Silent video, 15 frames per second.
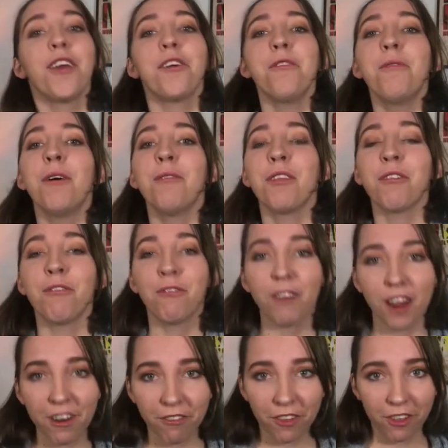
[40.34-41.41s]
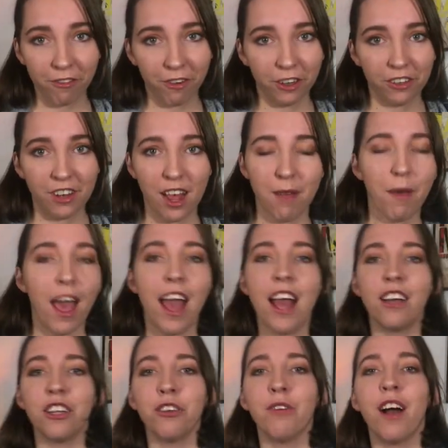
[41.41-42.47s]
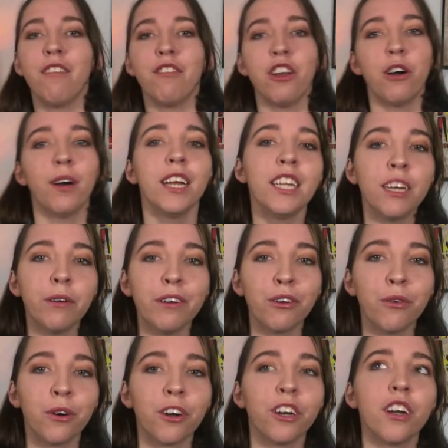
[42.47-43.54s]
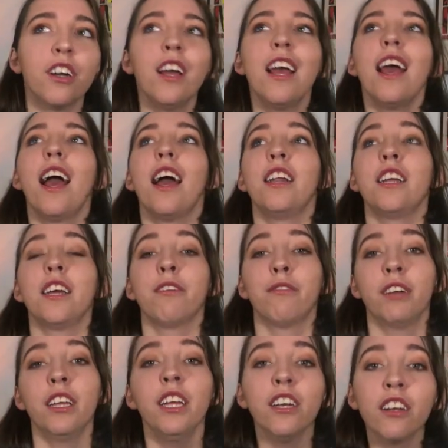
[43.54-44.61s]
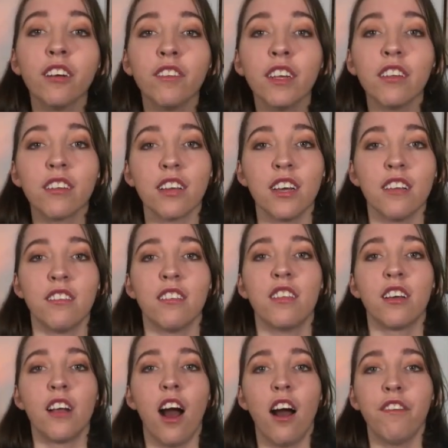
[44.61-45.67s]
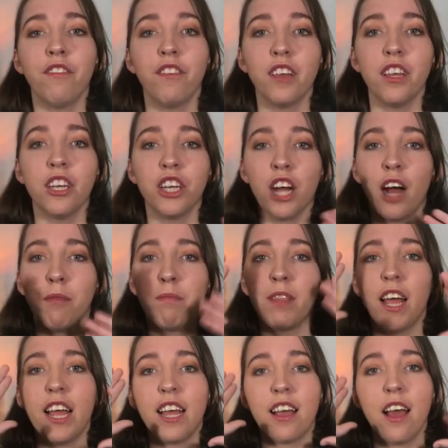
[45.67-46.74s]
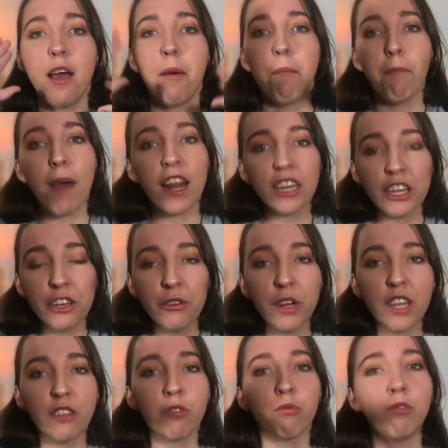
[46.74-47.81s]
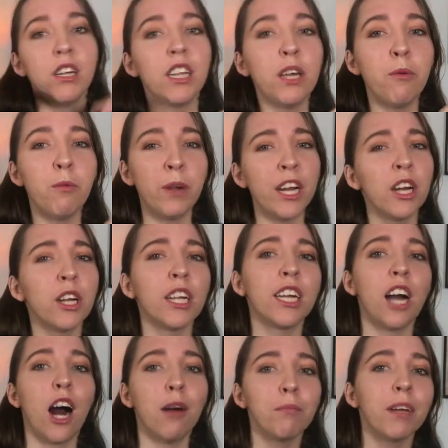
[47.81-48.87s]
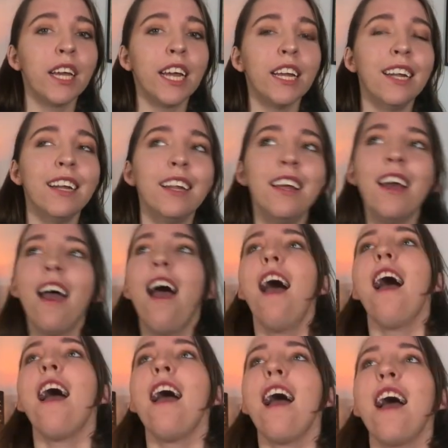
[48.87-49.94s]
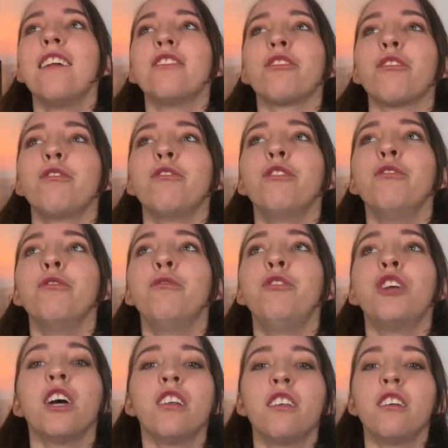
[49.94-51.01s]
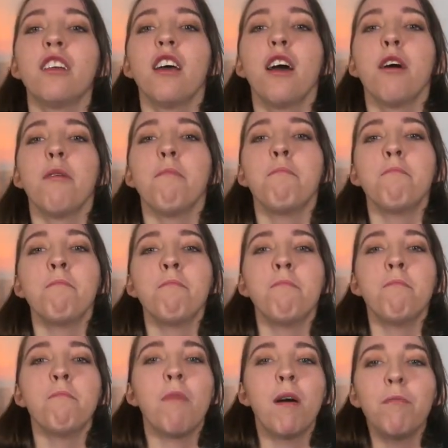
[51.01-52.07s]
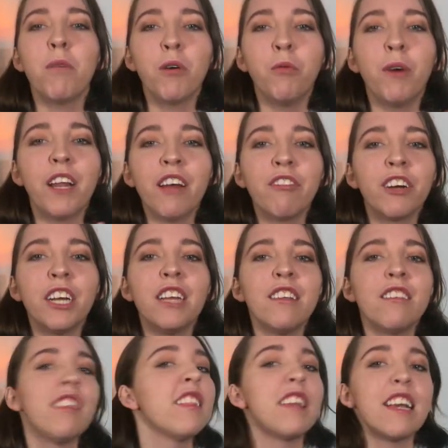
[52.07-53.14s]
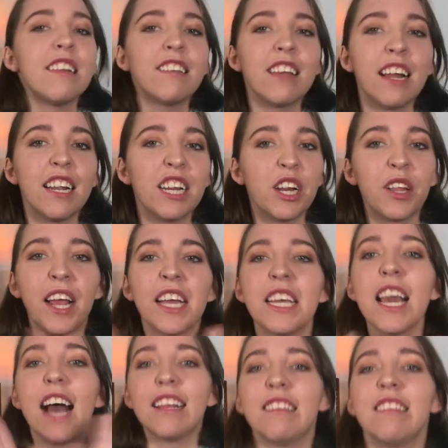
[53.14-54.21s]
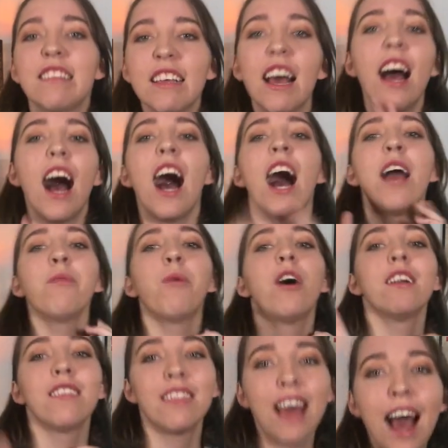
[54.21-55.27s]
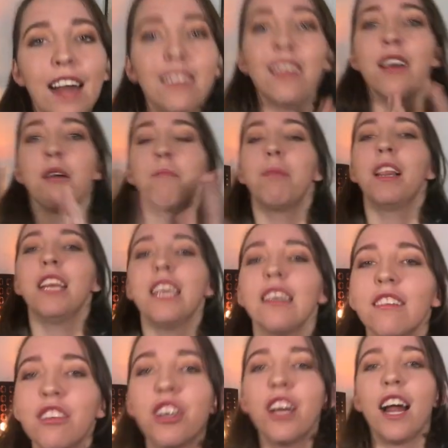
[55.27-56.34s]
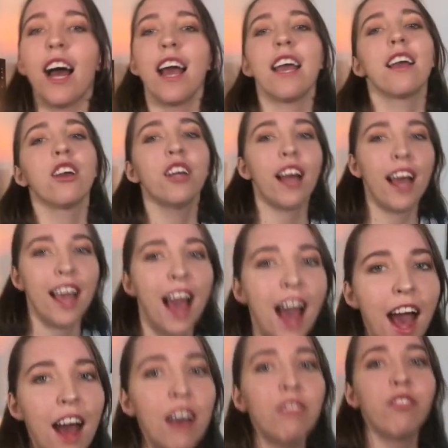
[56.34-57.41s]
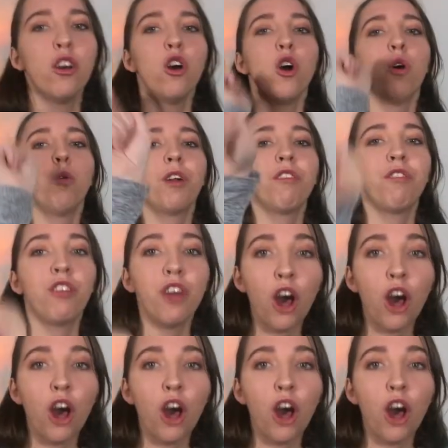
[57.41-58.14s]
you went with a friend for the first time and you have no idea what to order and you get really nervous because the coffee shop like menu is really weird and complicated, and so you just mumble whatever it is that they said and you're like, yes, I want that. Please, could I have one of